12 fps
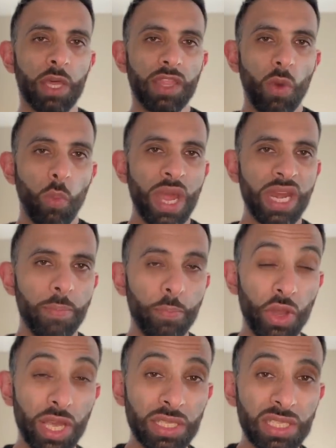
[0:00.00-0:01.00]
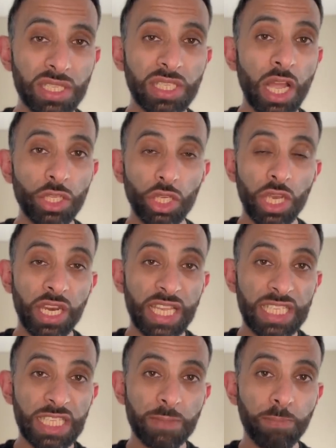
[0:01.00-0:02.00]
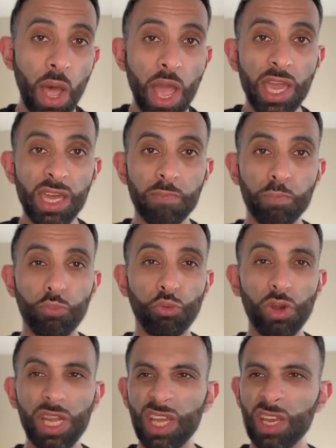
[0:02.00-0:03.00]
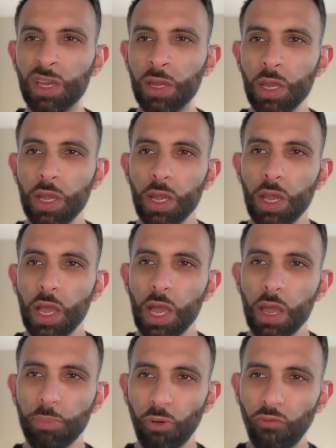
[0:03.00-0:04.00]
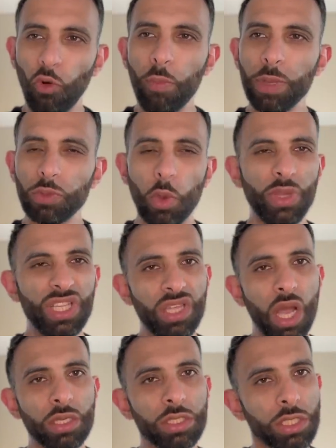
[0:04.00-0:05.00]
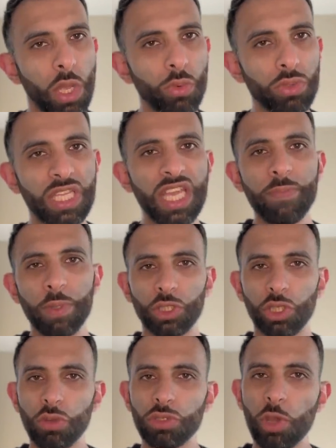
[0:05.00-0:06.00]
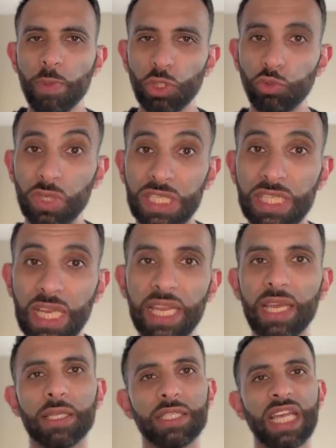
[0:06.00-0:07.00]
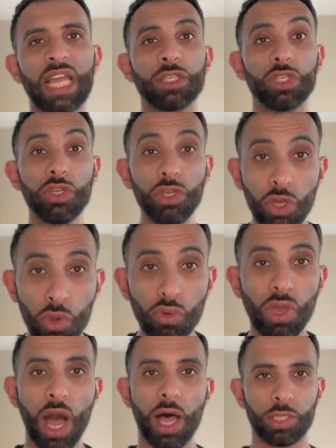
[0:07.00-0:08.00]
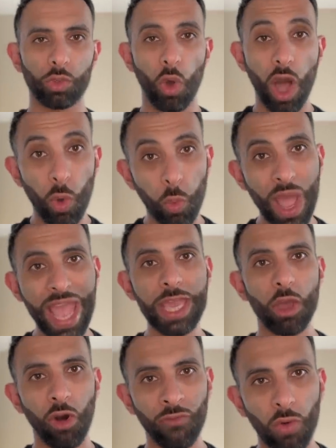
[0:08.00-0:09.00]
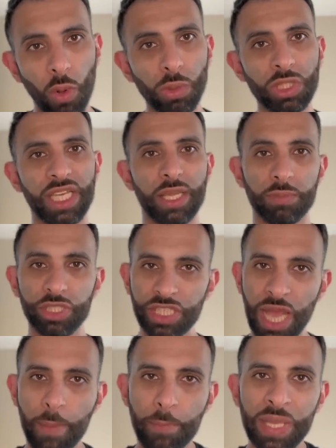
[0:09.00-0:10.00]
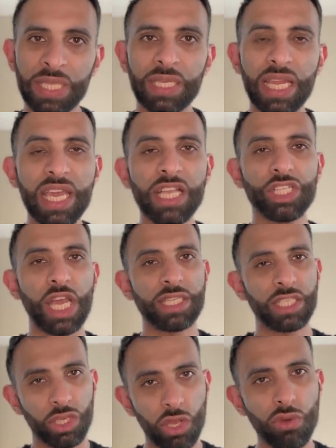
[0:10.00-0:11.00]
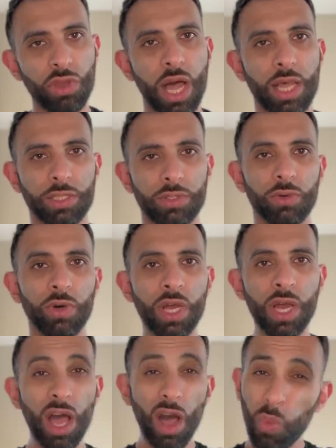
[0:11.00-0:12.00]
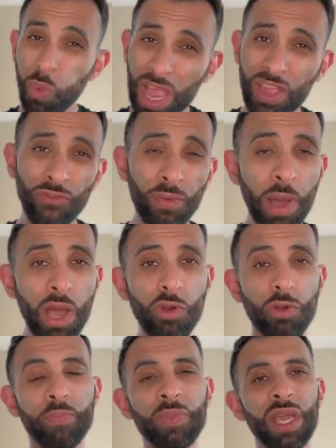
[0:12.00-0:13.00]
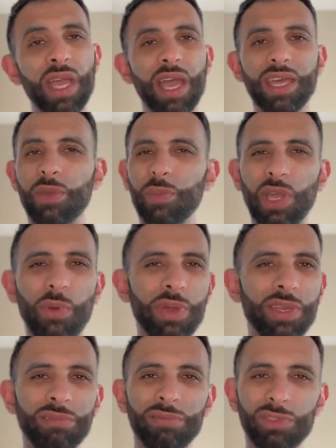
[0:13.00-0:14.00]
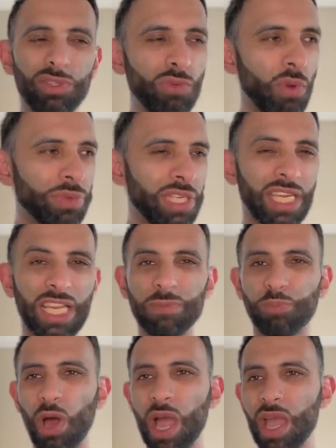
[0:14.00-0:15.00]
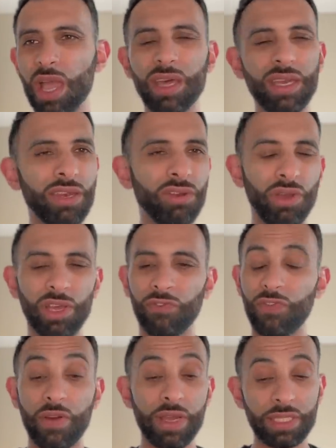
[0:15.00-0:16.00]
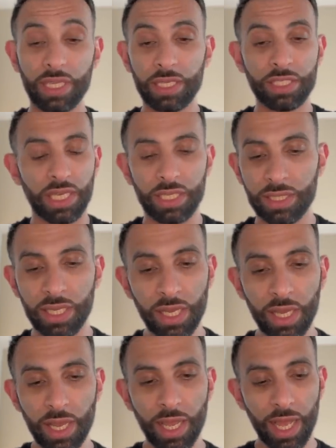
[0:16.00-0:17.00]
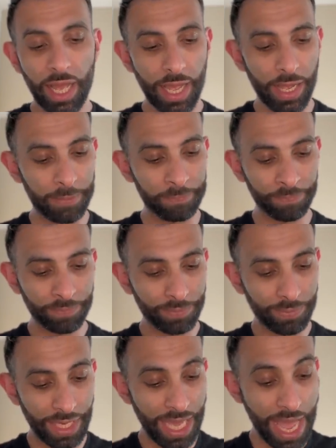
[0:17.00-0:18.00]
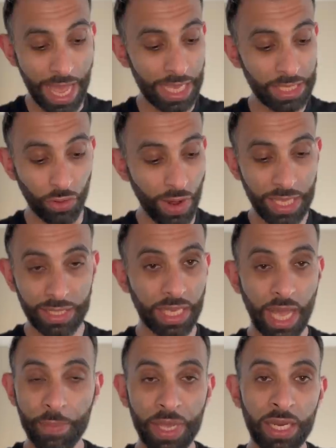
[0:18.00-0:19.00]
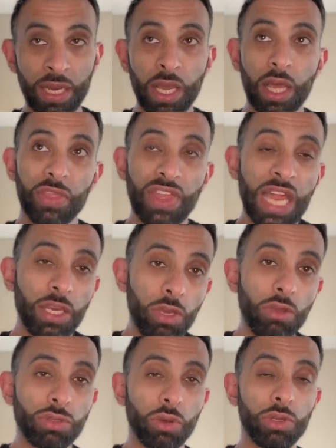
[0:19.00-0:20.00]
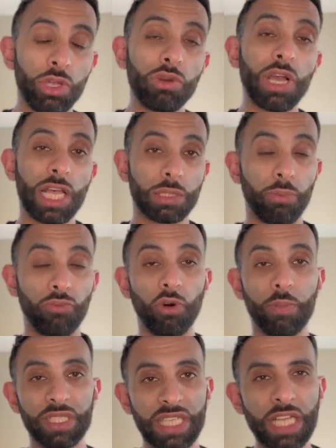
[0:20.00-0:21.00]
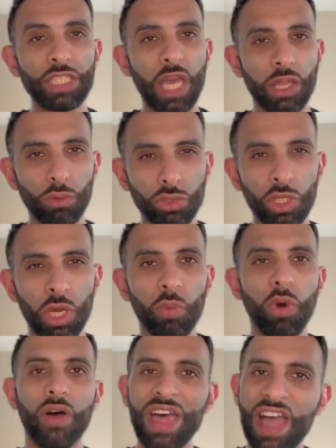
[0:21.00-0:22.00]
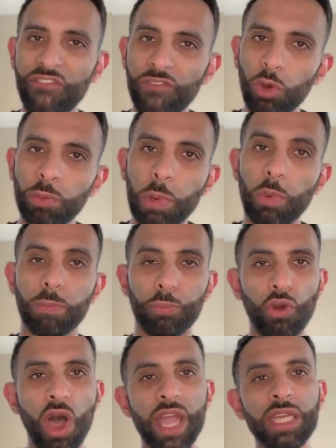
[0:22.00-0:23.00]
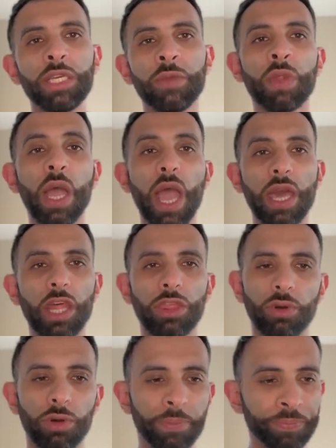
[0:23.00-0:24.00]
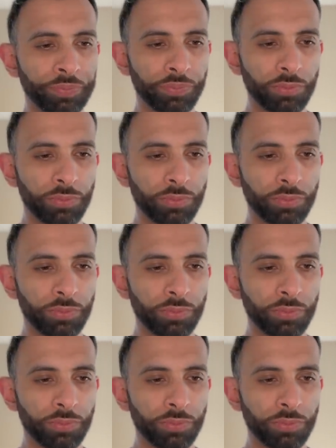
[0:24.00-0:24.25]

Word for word: that went and put in such an inspired, brilliant uh, performance where we dug so deep and showed so much resilience against Newcastle, away of all teams, Champions League chasing Newcastle, away from home. And then we go and do what we did against Brighton and Nottingham Forest. It's just, um, yeah, it's crazy. I mean, that Newcastle performance, actually, I thought, you know what? That filled me with pride. And I thought,